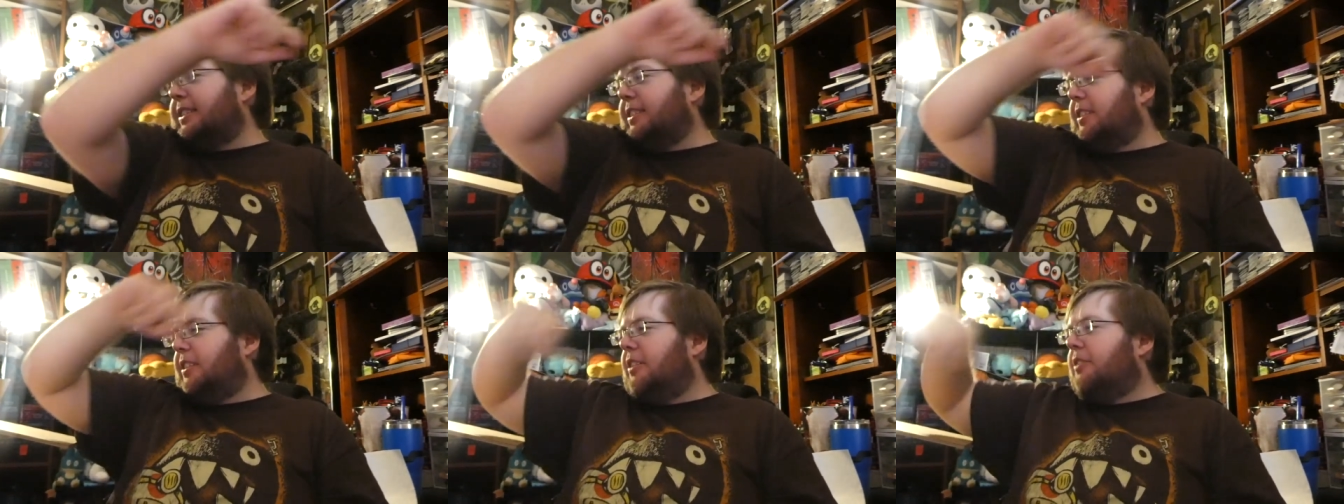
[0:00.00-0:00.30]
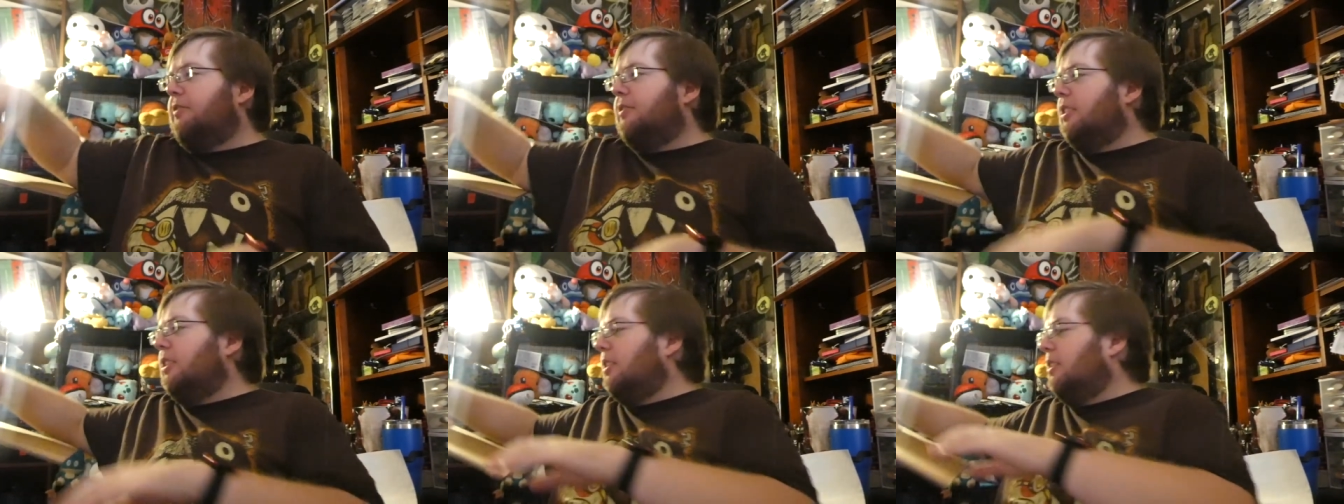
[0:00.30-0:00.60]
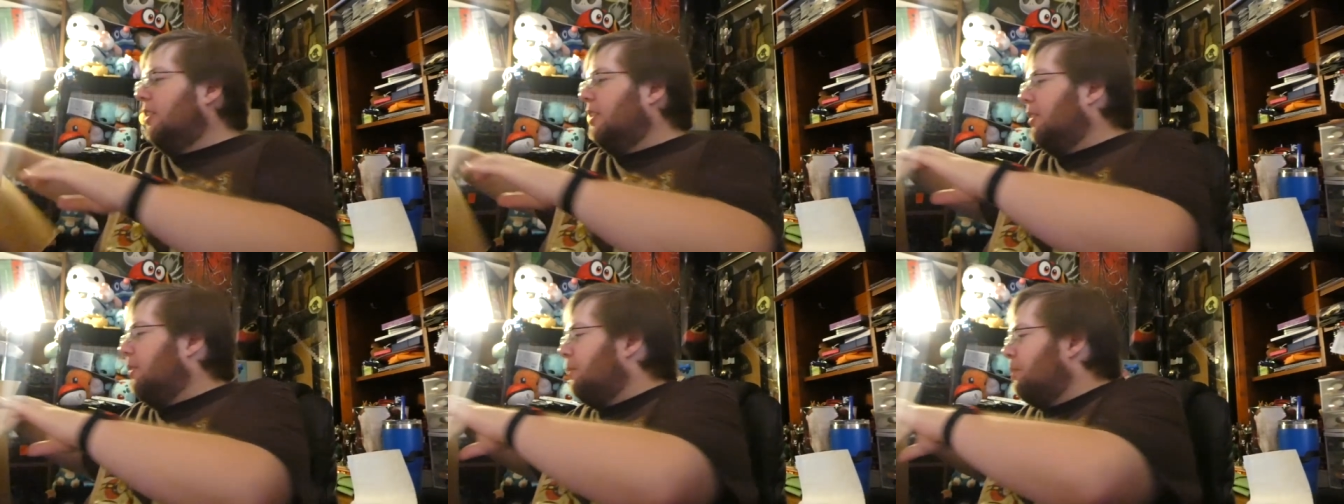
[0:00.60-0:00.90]
stuff.
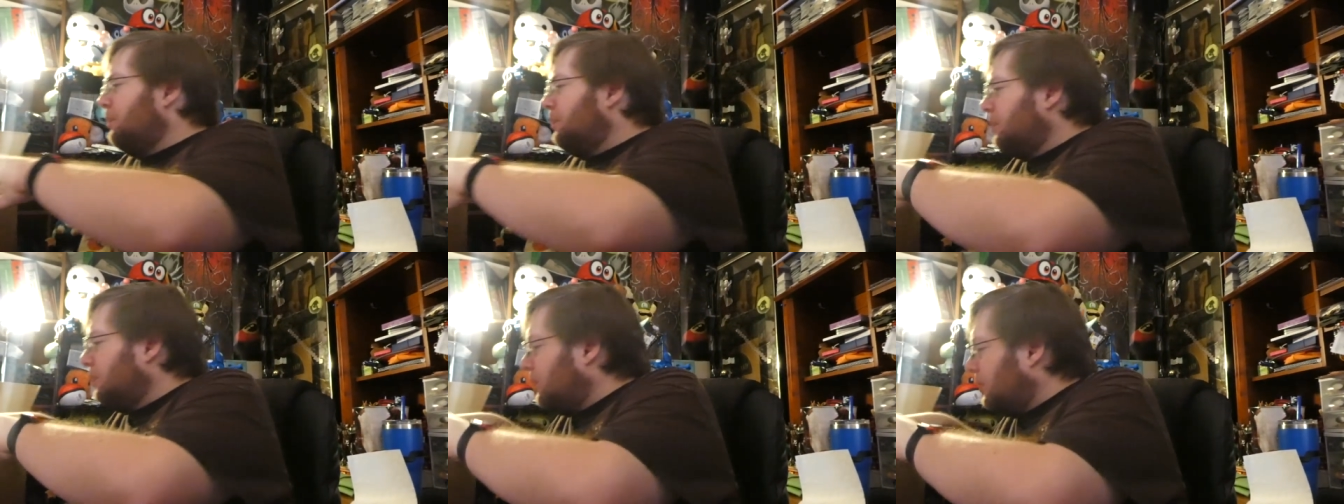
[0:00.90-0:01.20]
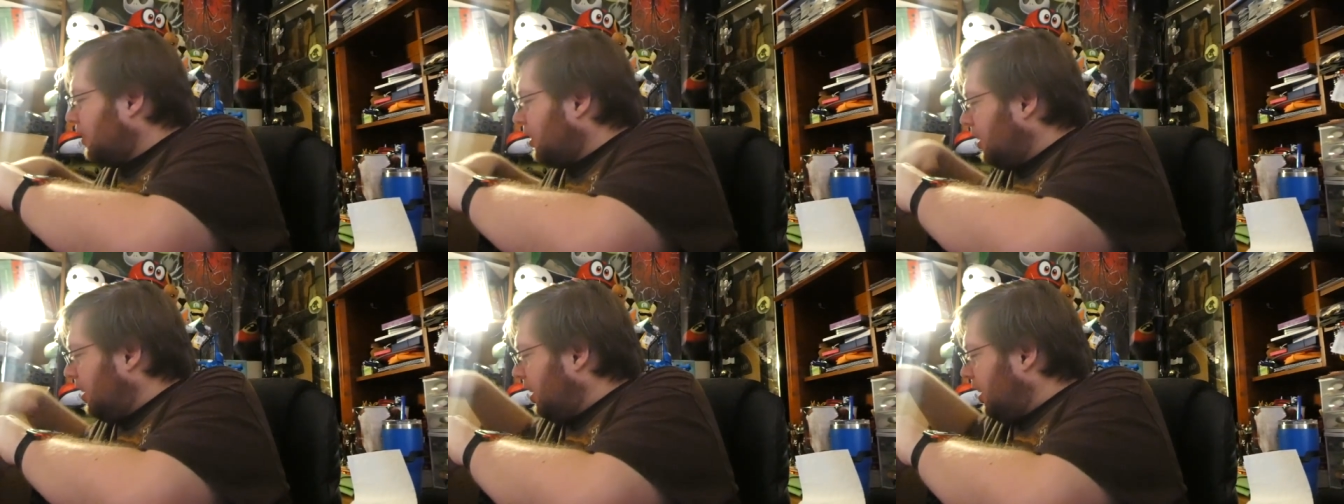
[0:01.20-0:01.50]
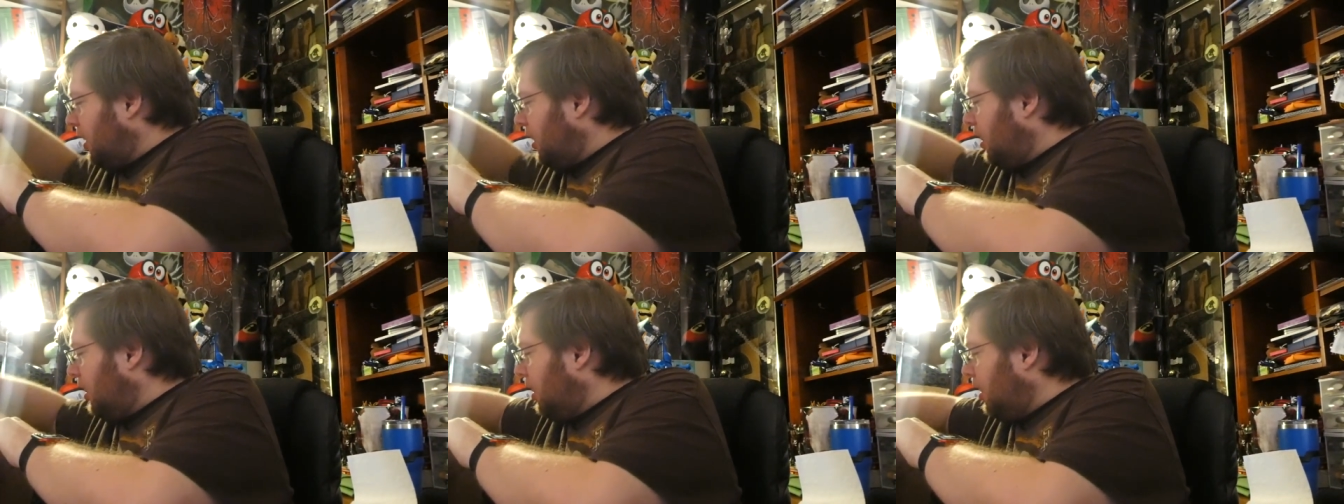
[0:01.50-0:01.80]

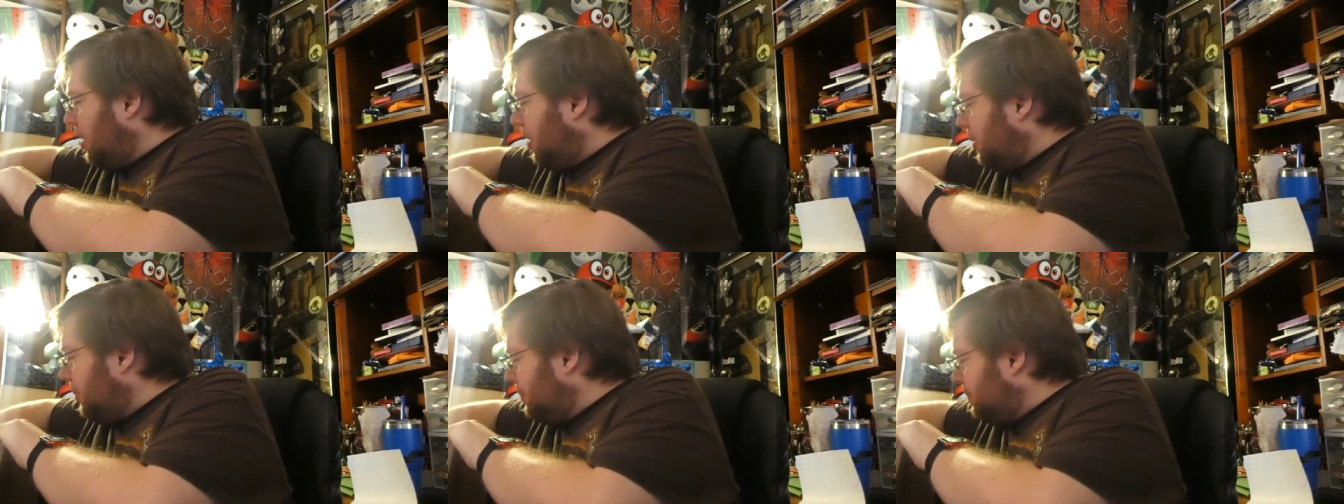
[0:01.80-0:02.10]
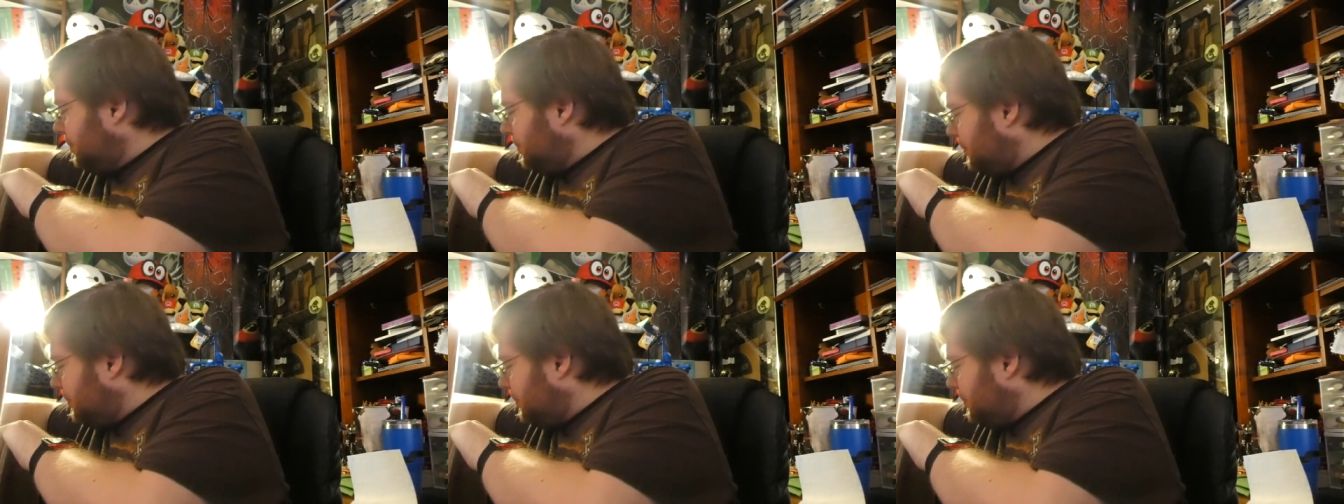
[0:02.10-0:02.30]
Um,